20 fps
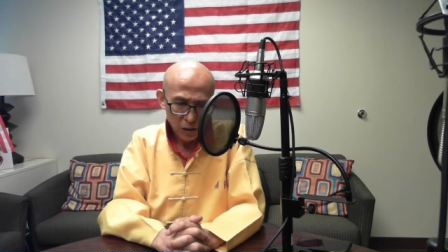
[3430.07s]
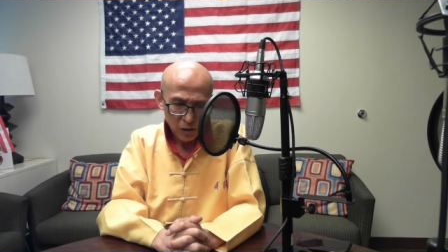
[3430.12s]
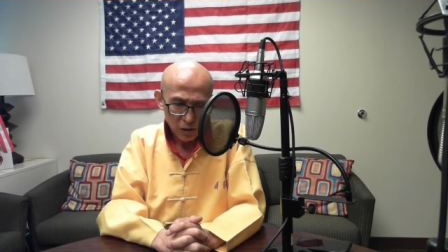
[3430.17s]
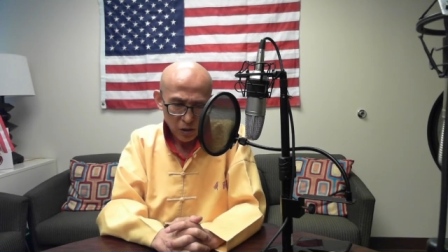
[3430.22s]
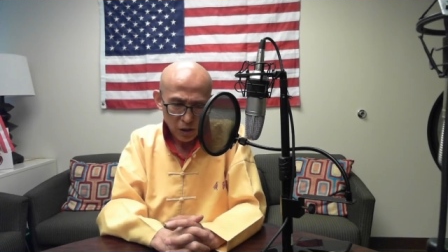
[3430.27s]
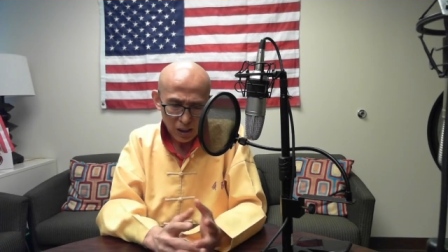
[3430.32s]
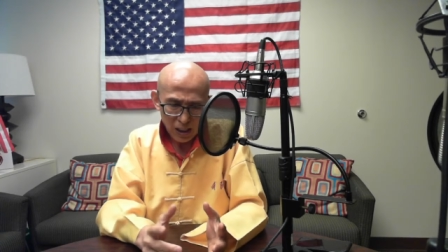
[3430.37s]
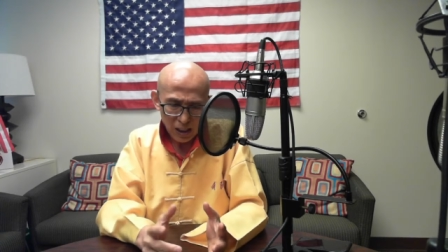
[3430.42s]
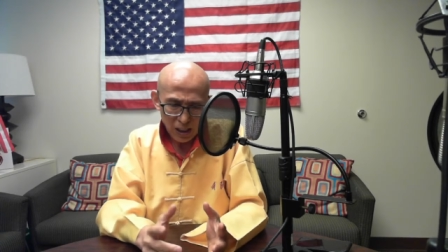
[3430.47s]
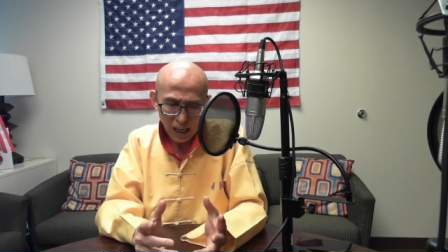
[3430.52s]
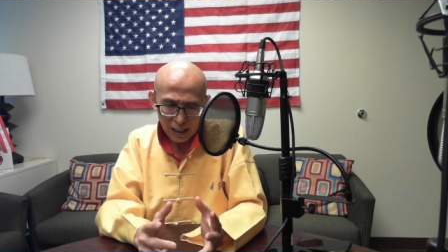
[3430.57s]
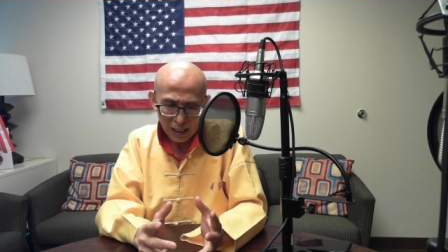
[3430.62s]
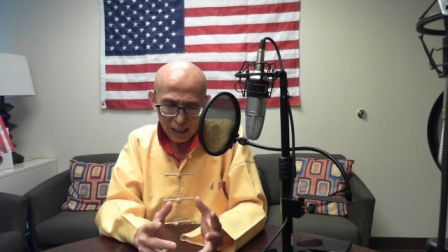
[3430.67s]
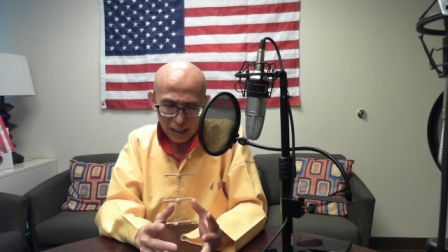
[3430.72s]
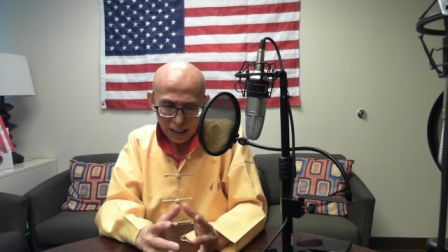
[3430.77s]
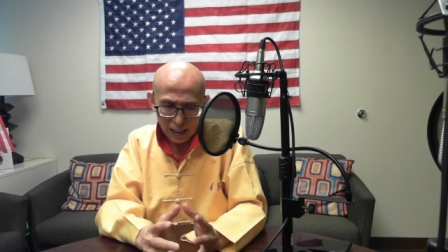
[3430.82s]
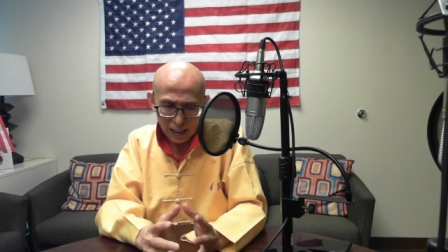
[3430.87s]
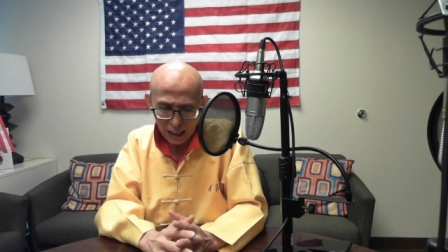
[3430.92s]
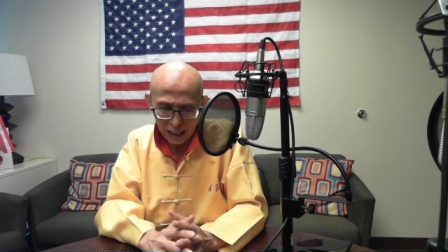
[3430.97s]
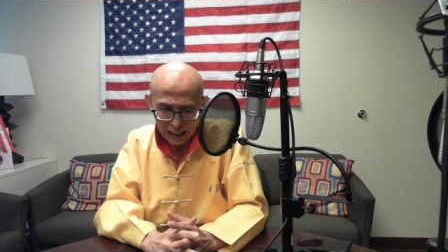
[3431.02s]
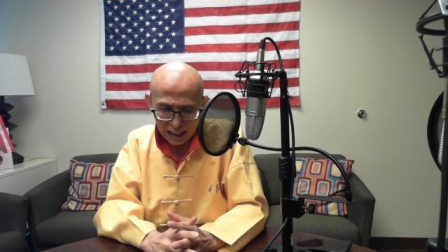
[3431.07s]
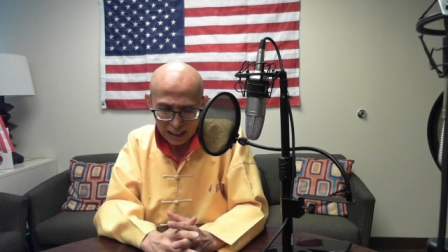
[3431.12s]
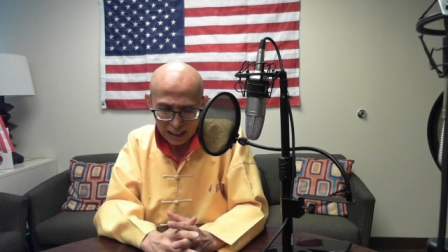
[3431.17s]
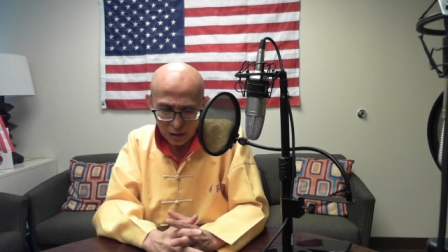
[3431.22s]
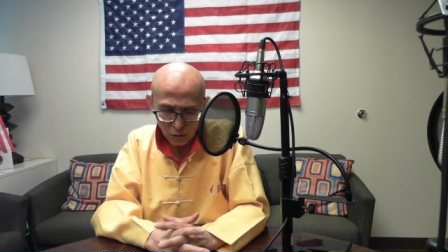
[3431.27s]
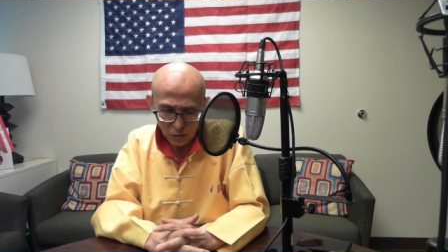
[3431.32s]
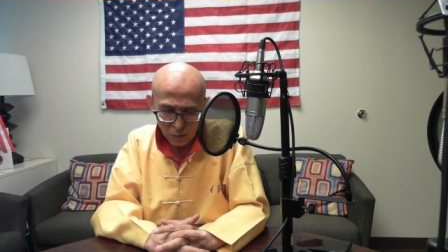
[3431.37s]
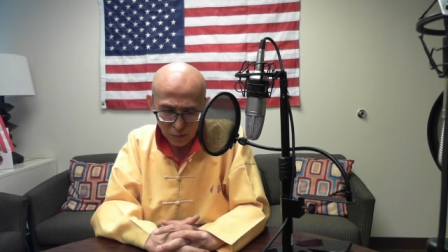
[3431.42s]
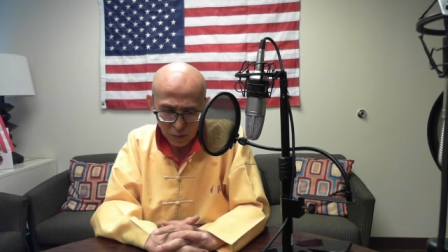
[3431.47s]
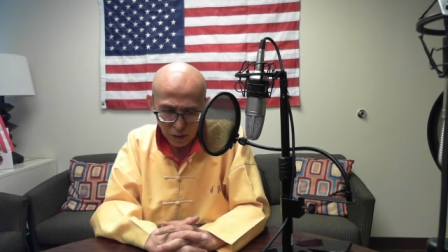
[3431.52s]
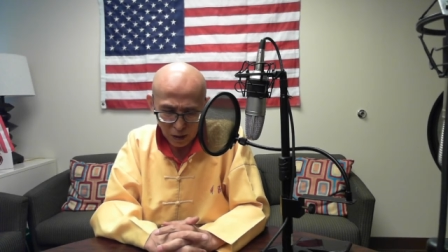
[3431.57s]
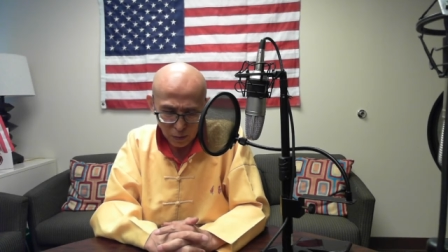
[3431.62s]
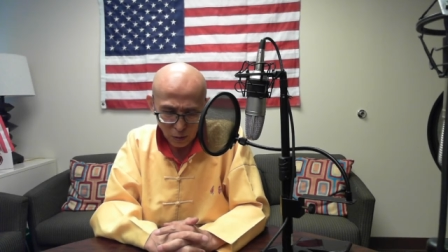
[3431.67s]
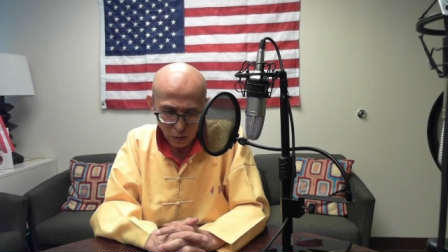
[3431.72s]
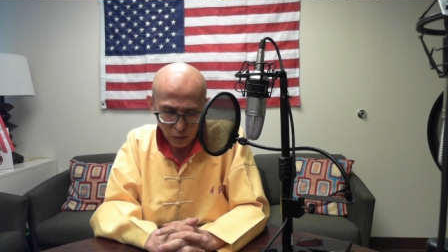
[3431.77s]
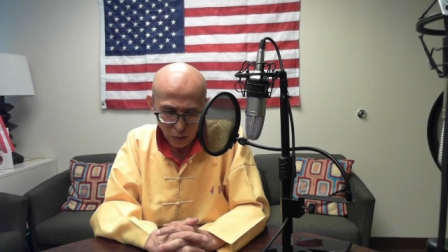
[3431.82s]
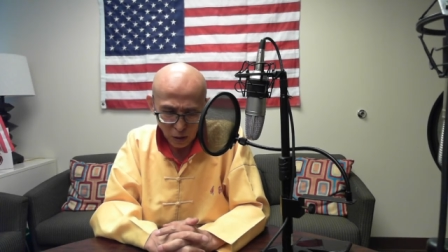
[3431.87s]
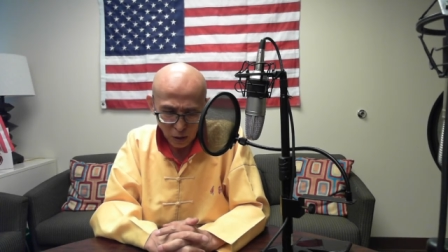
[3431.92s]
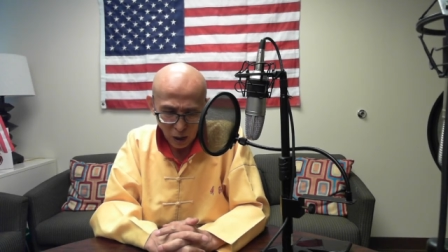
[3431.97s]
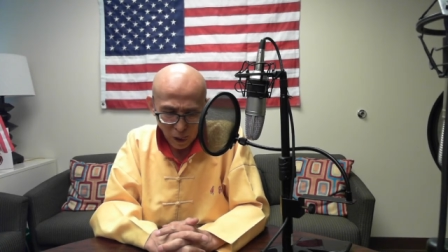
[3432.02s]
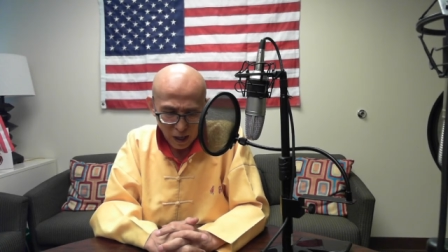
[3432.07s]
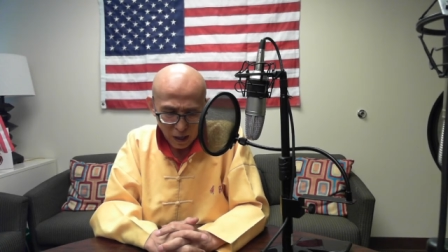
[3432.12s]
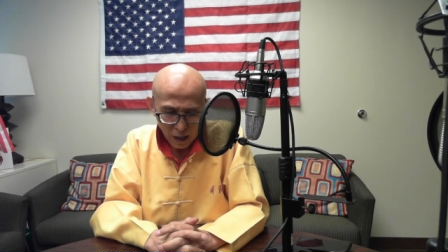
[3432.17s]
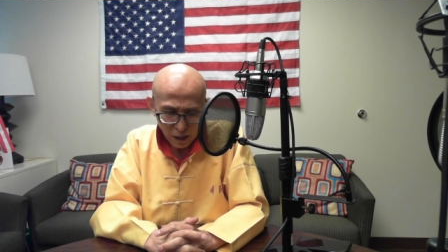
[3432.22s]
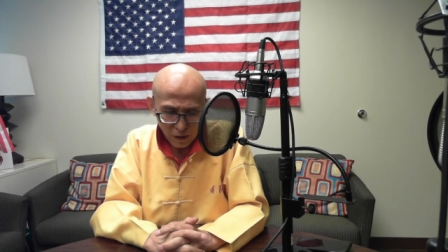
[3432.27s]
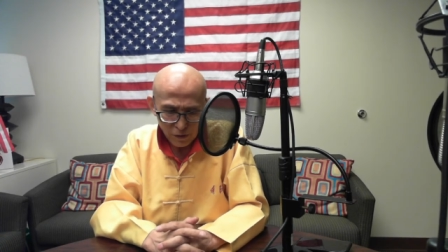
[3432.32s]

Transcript: Just like I told people, if you